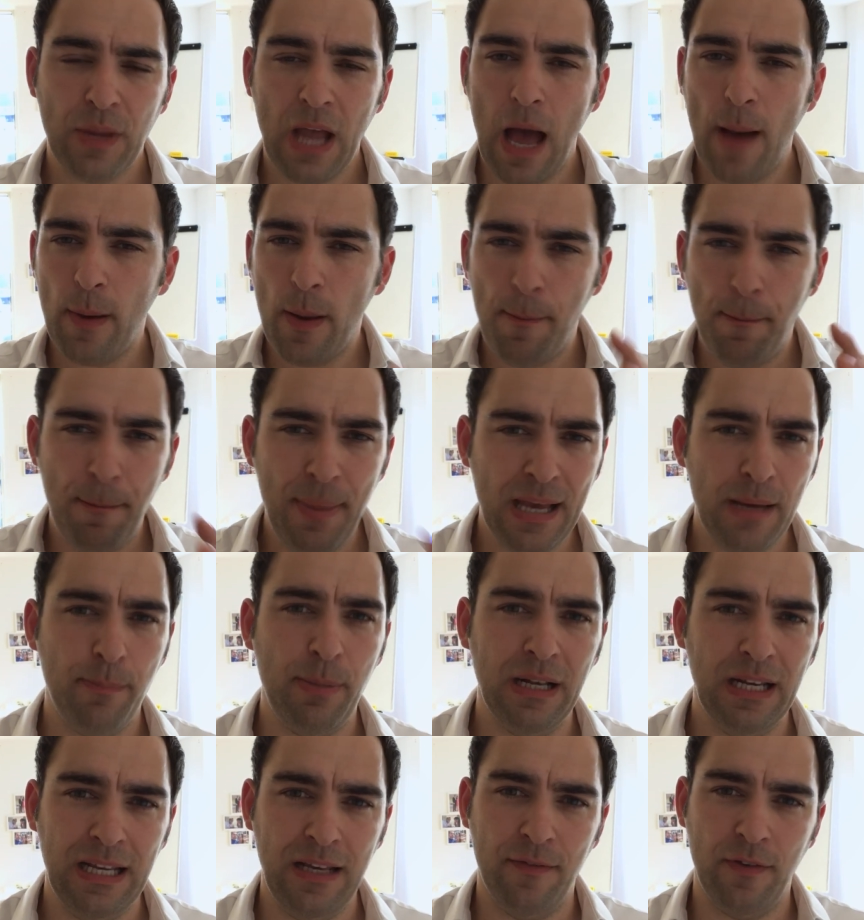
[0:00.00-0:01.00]
I'm a big
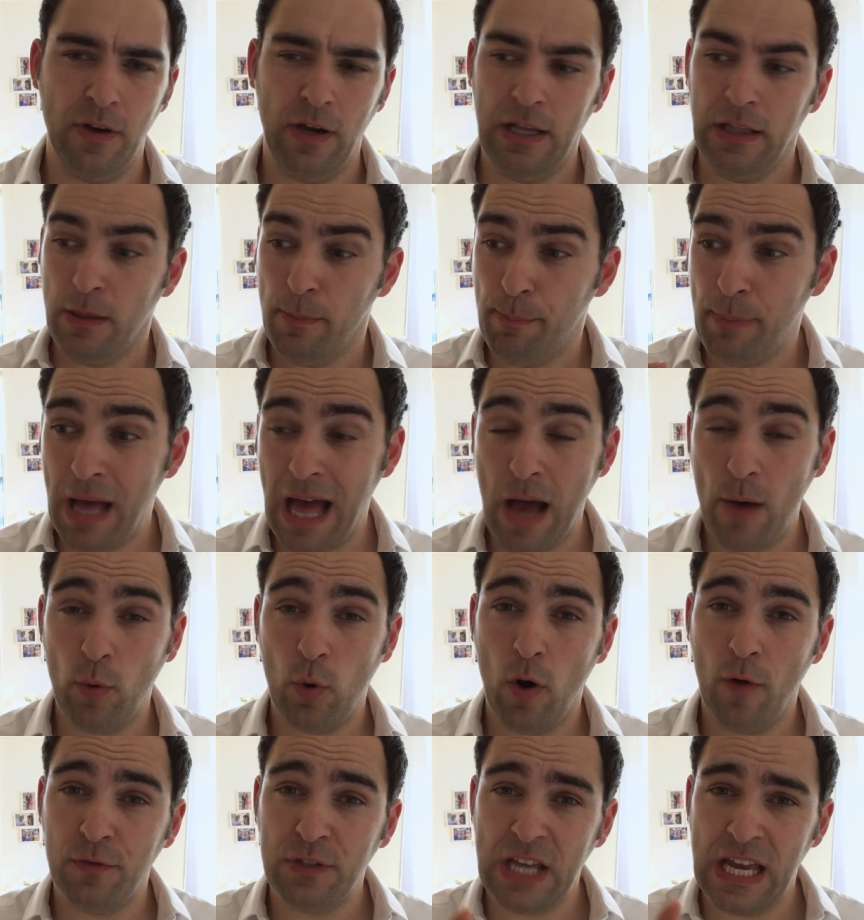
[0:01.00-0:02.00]
believer in the
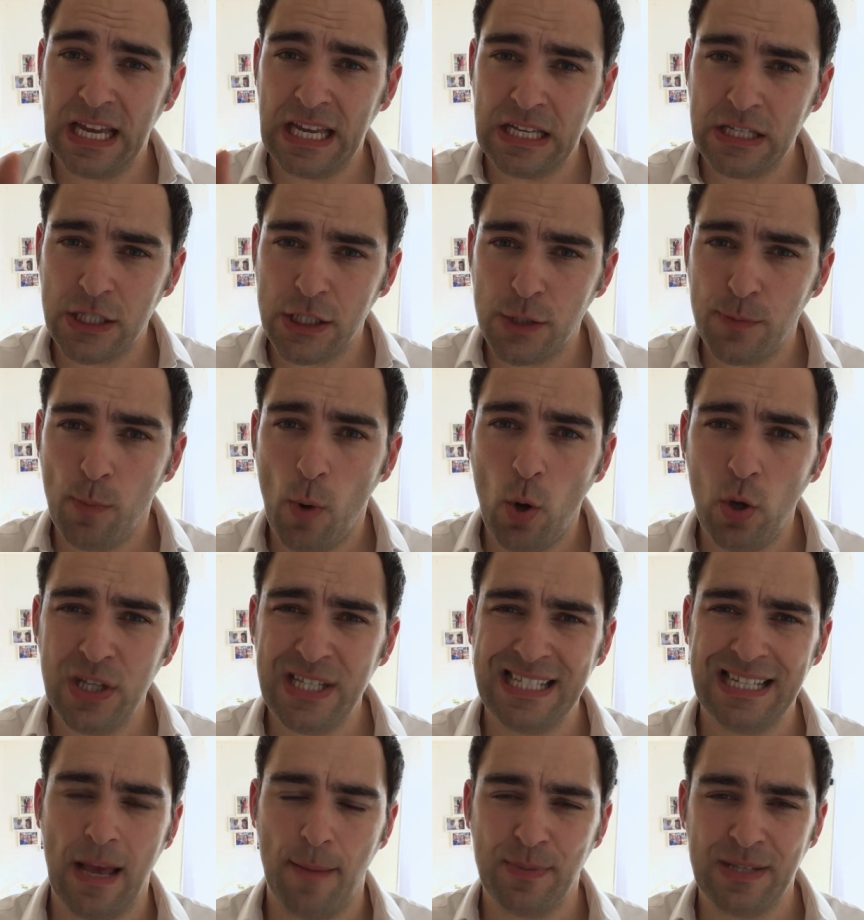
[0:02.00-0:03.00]
power of taking smaller
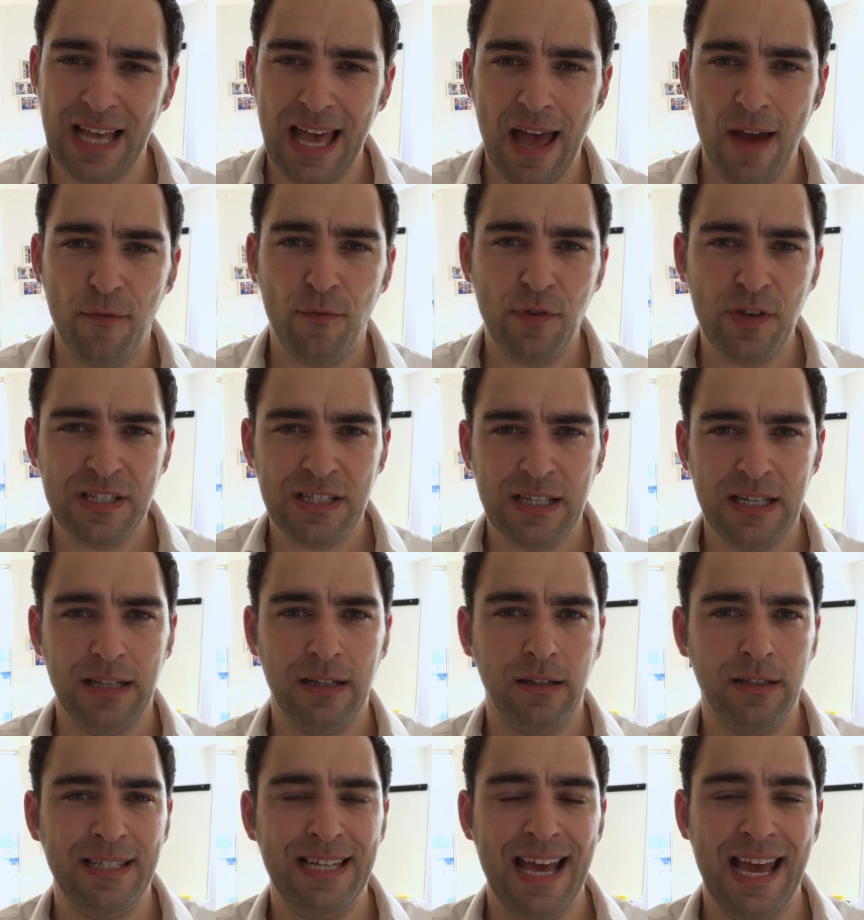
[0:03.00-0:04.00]
steps every
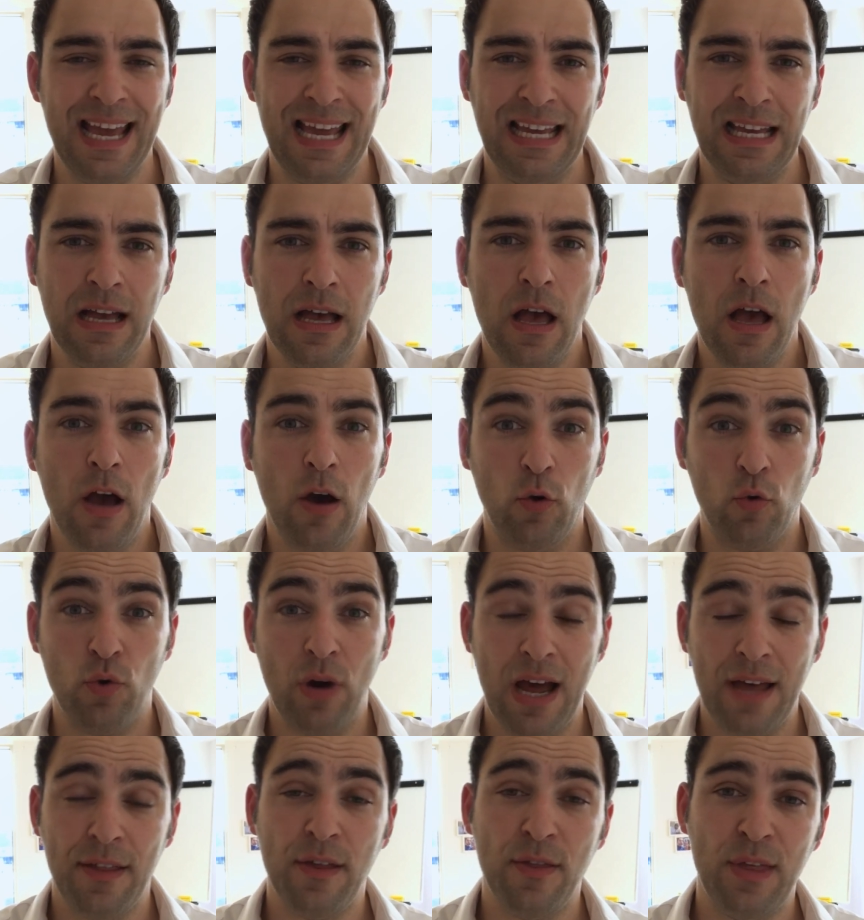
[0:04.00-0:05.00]
single day
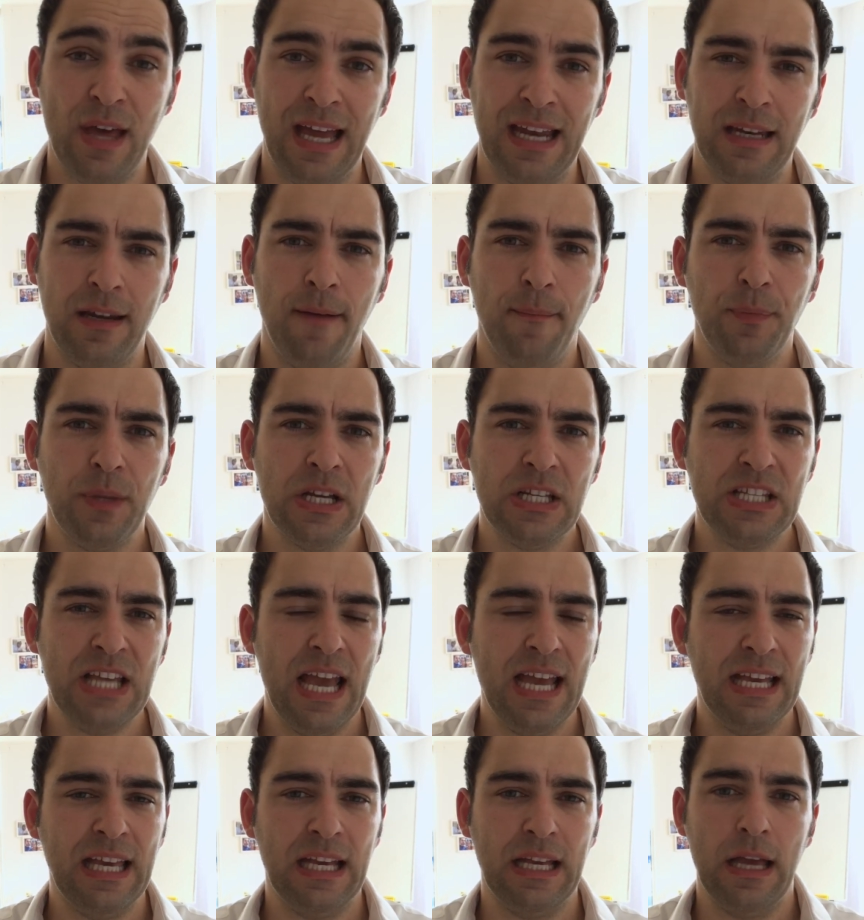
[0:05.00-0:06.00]
rather than
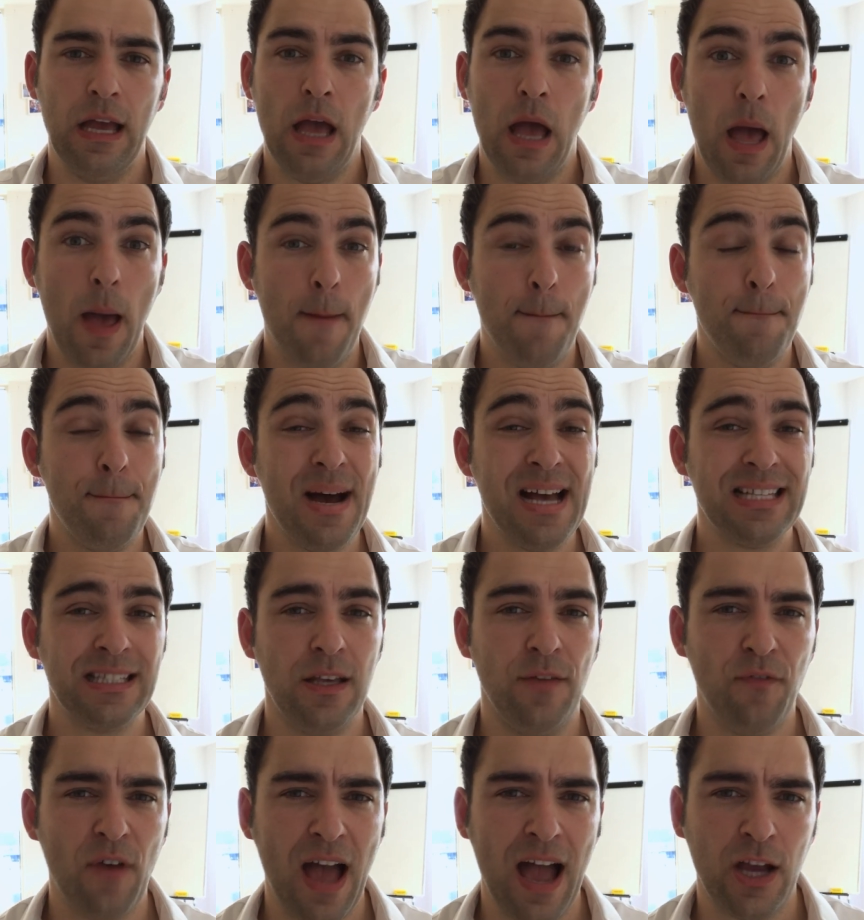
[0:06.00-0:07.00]
taking a
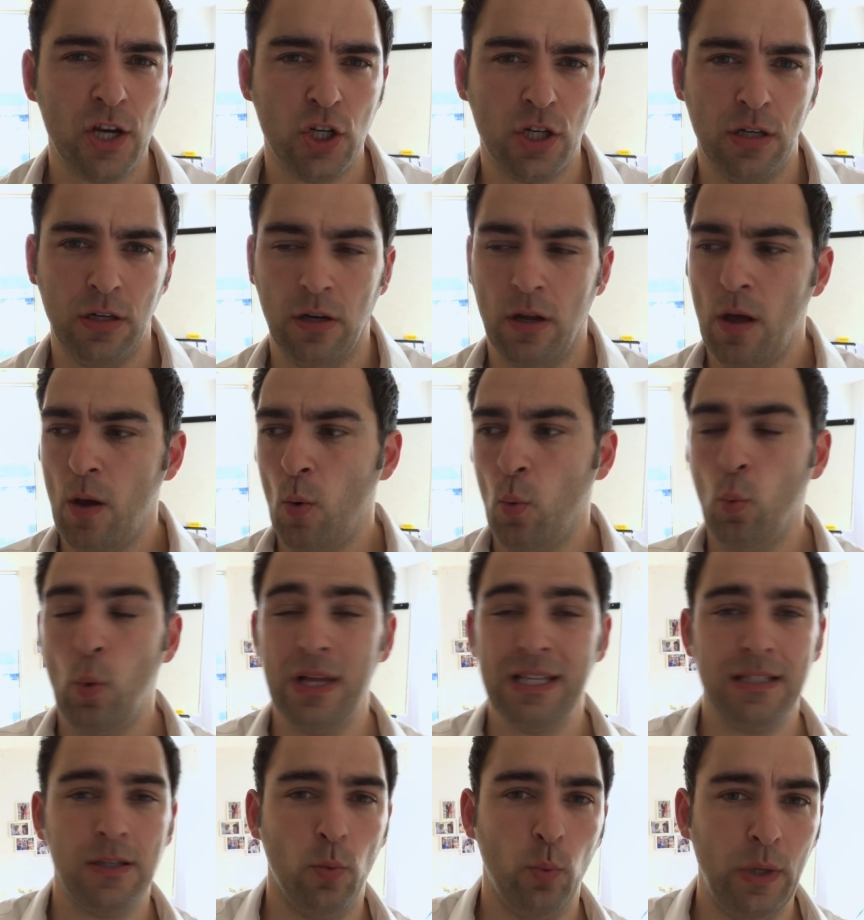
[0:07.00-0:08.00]
massive action
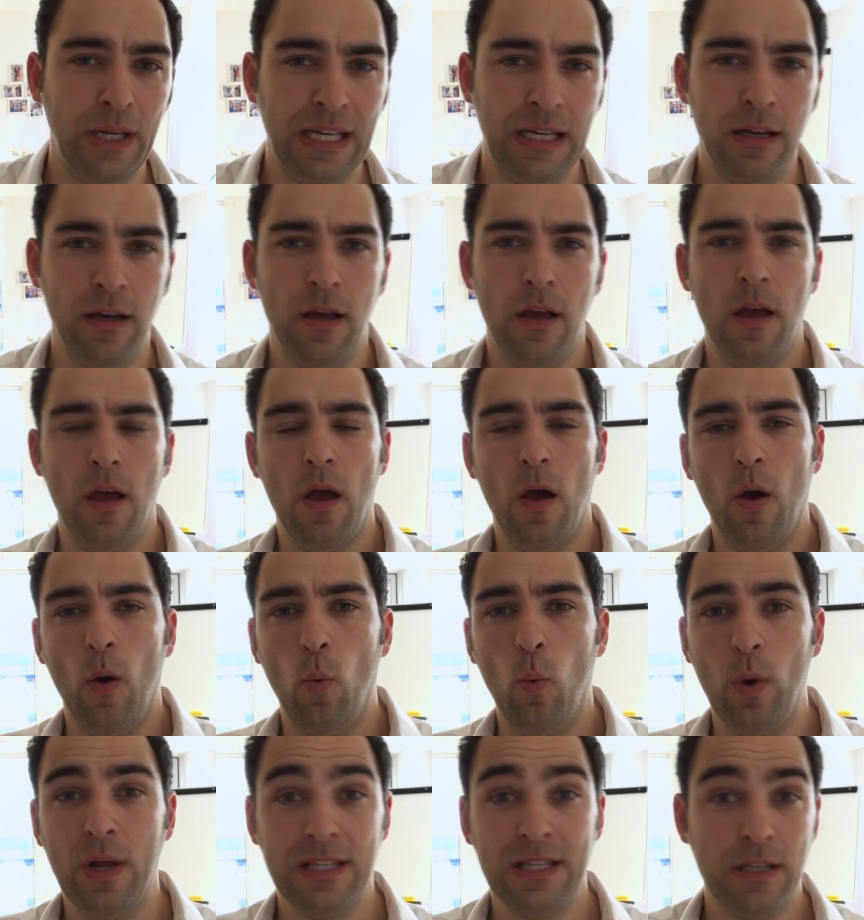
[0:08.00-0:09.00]
once a week,
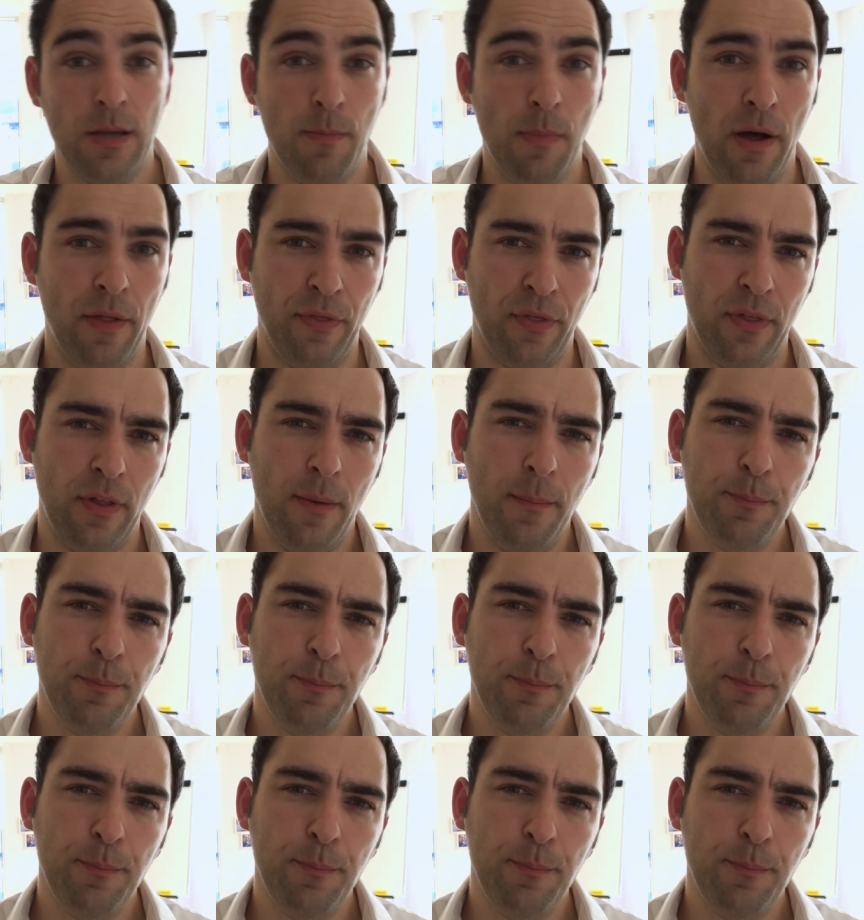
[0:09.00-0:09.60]
once a month,